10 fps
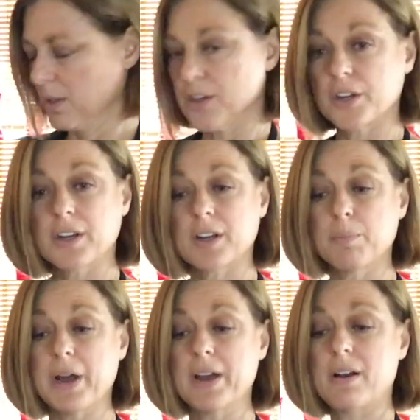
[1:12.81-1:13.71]
You're gonna
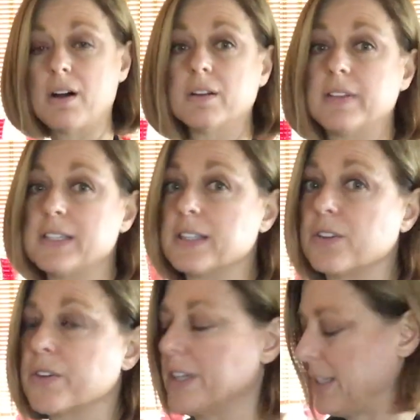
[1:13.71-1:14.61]
combine all of these
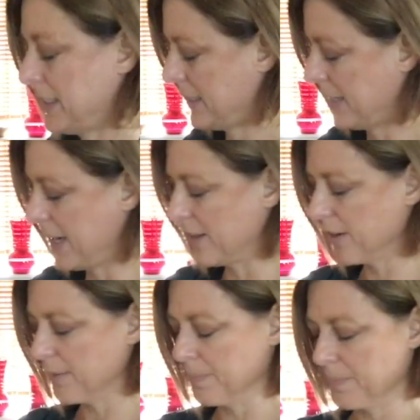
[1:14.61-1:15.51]
ingredients
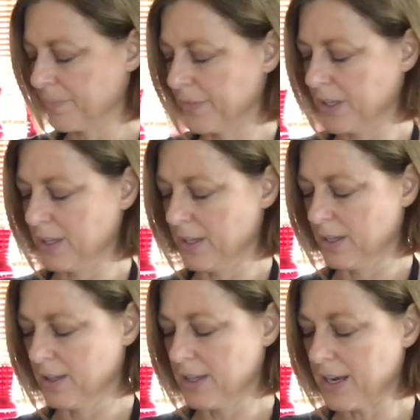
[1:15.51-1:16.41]
together.
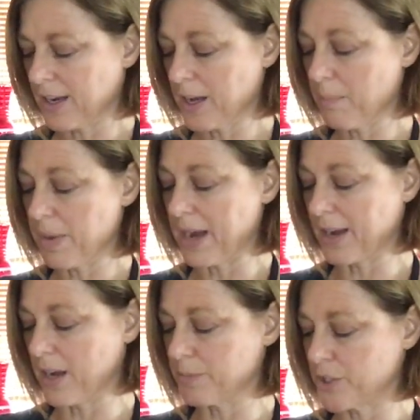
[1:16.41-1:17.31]
Let it come
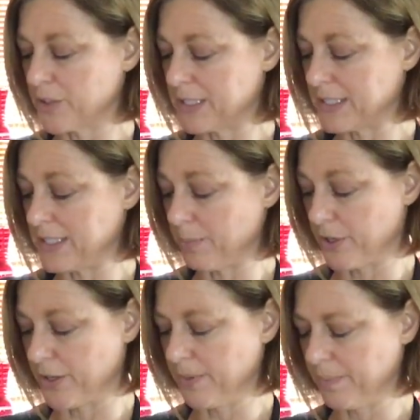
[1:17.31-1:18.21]
back up to a
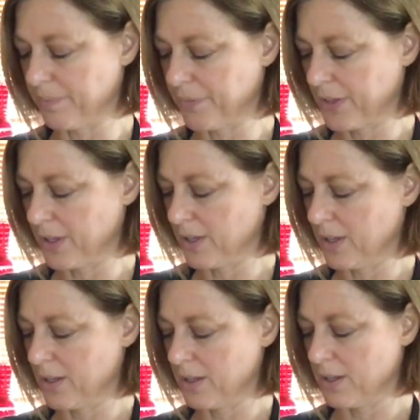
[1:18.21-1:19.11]
simmer.
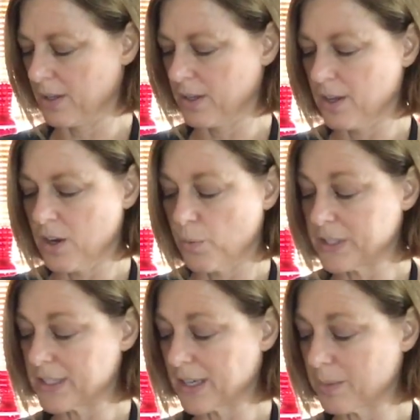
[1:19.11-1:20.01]

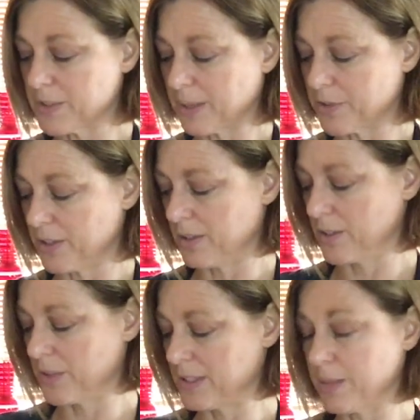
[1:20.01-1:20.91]
Once it comes up
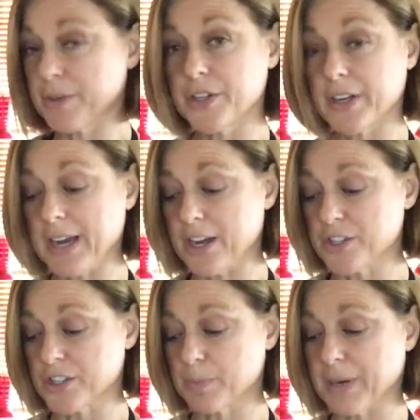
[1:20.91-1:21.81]
to a simmer, you're gonna add
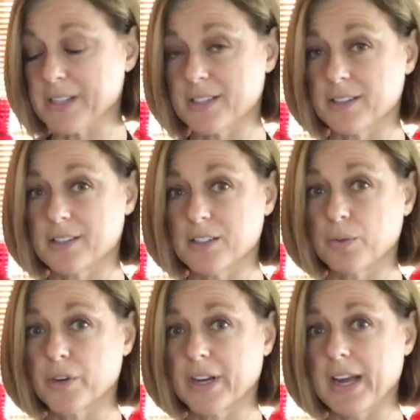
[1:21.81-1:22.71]
your spices. So
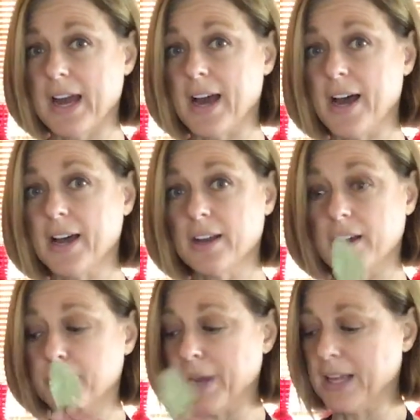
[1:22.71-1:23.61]
we're gonna add
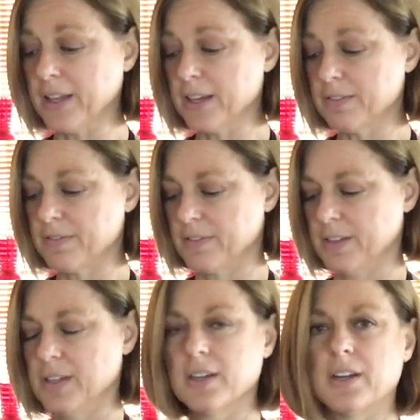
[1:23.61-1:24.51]
a bay leaf
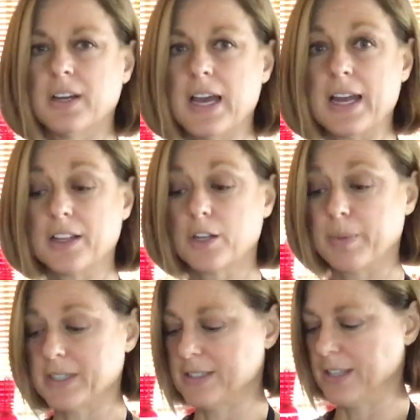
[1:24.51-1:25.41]
and a little
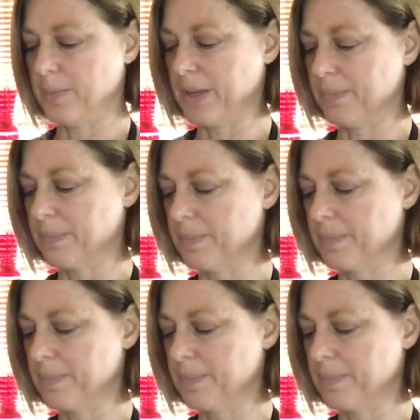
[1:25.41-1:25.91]
bit of cinnamon.